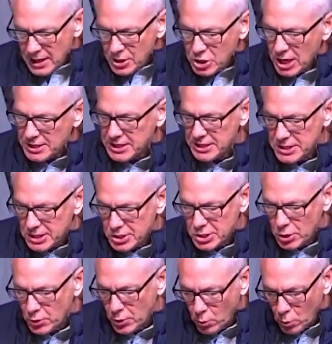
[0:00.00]
John says this,
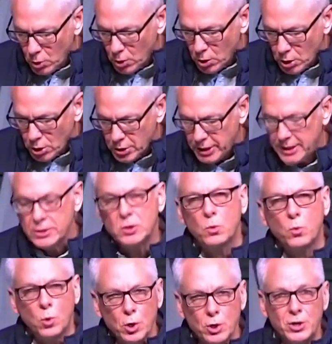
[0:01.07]
so the Word, and the
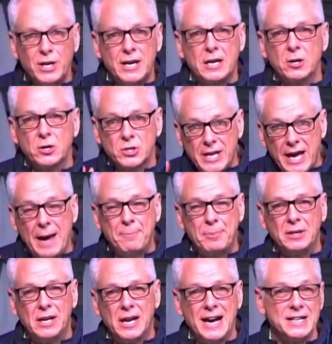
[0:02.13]
Word here is
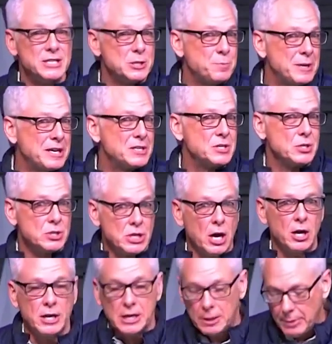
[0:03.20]
capitalized. That's because he's
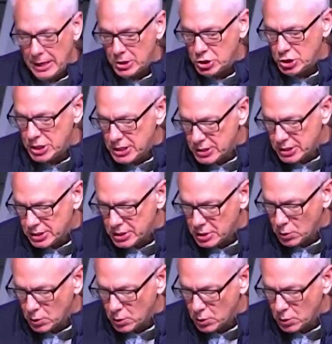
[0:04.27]
talking about Jesus.